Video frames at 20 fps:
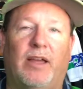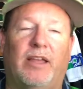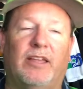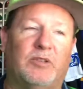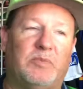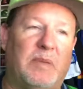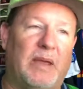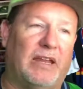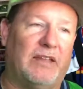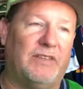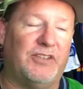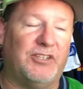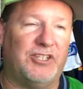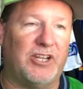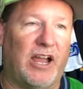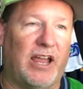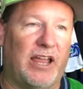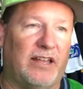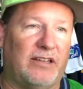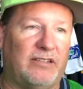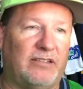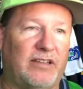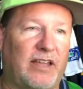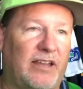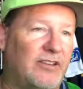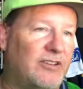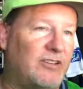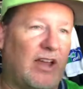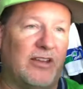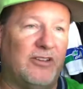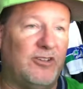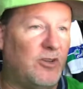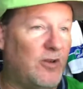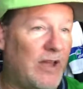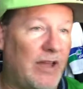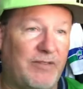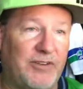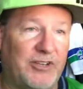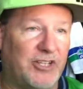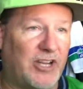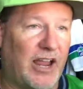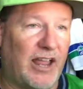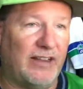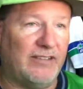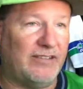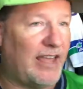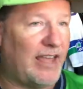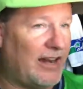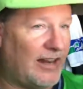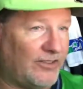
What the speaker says: is picking the Giants. I do have a Giants hat.